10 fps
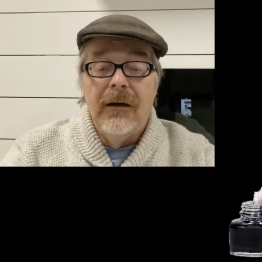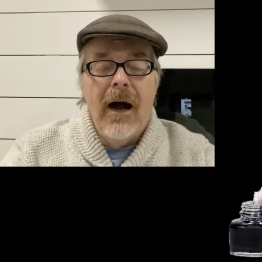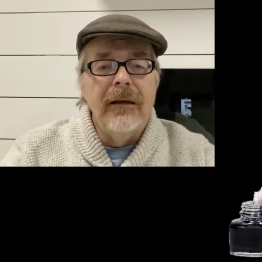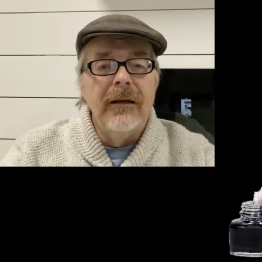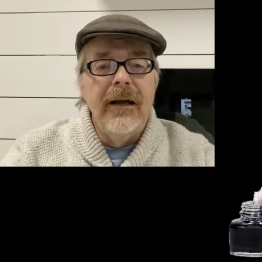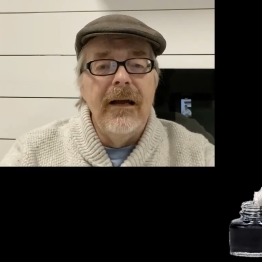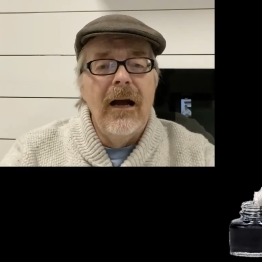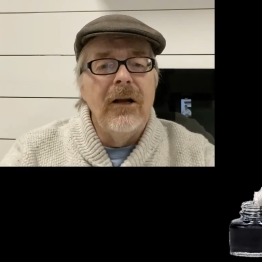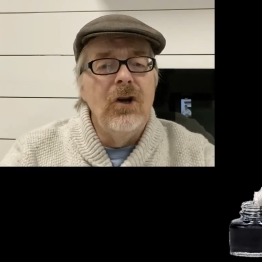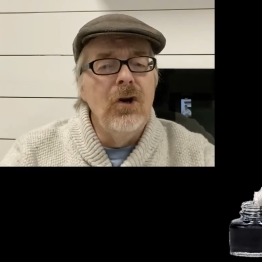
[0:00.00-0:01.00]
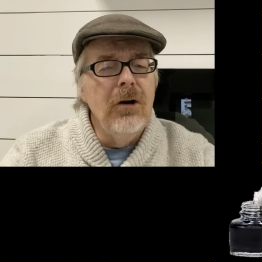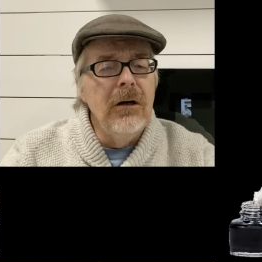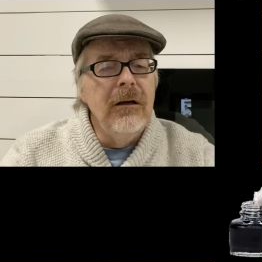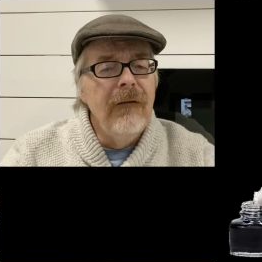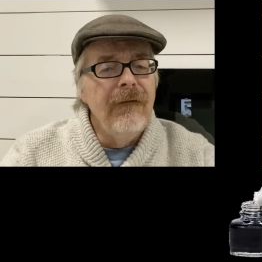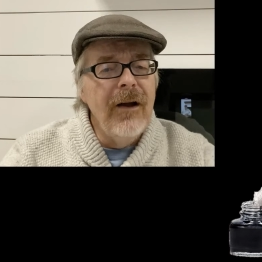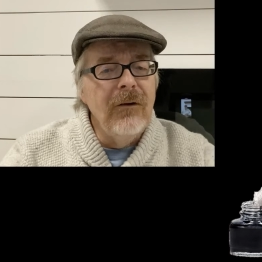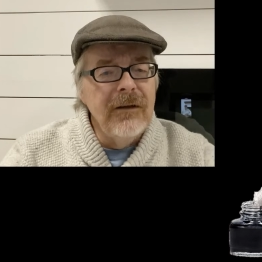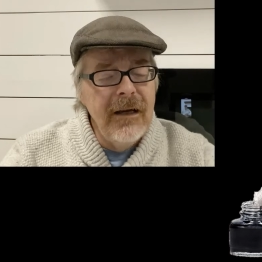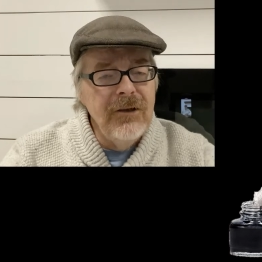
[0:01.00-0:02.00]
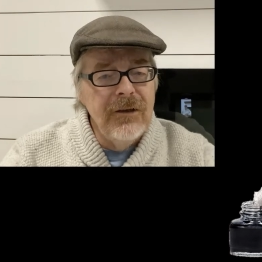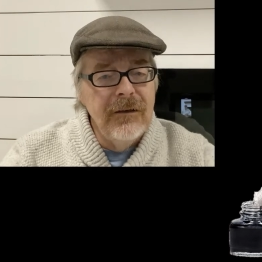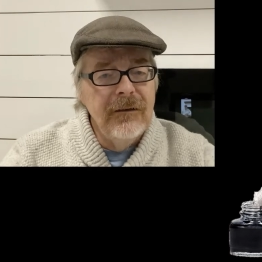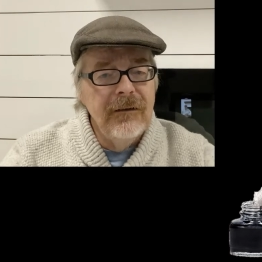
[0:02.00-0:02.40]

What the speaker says: I lay a good foundation.